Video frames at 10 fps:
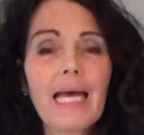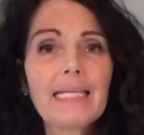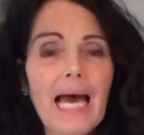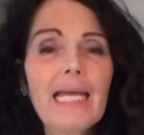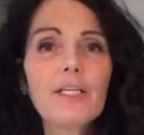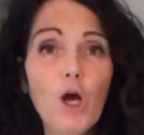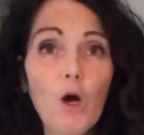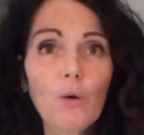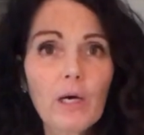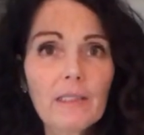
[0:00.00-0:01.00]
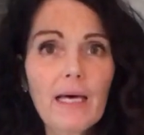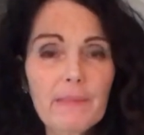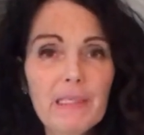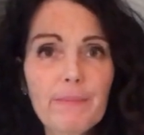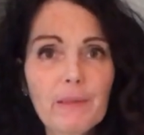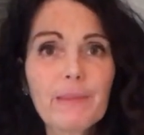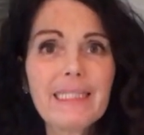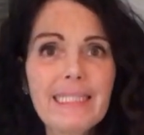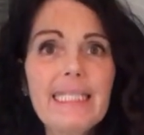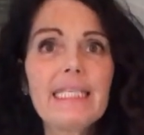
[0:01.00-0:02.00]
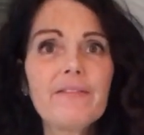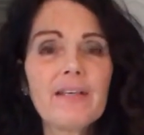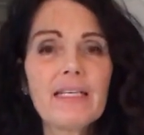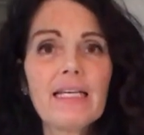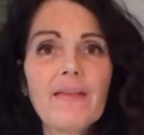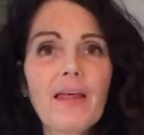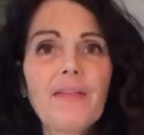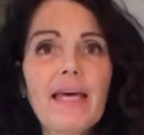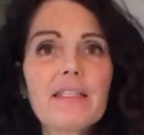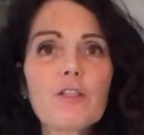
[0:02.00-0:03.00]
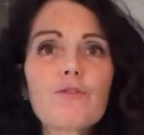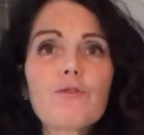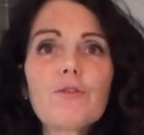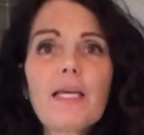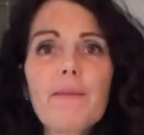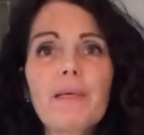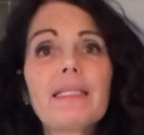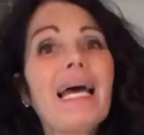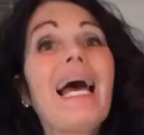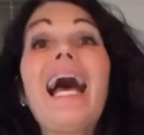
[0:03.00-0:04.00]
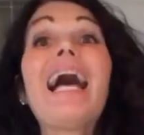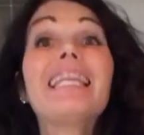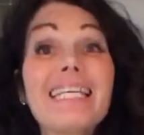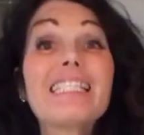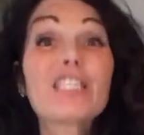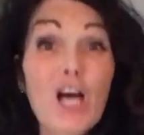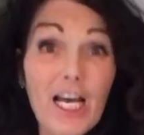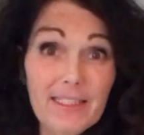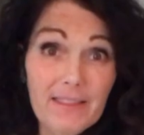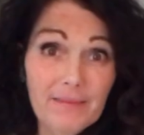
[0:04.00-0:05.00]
And I know a lot of people believe that that is a true statement, and it's not.